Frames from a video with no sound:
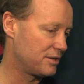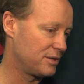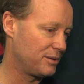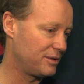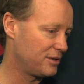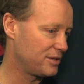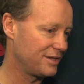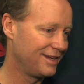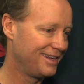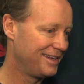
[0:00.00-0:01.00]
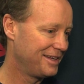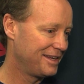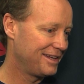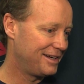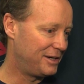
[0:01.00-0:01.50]
So there's
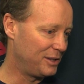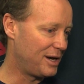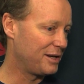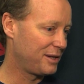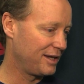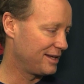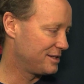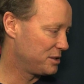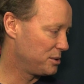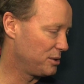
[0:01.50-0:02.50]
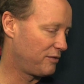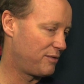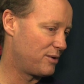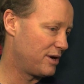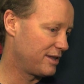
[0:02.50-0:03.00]
a lot of things that you look
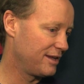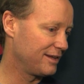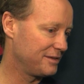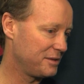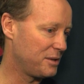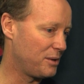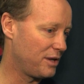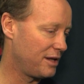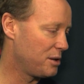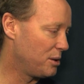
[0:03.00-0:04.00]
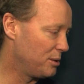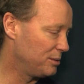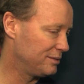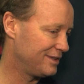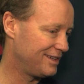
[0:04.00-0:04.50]
for, and I think you know they
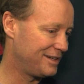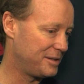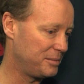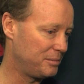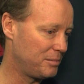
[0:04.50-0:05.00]
know um,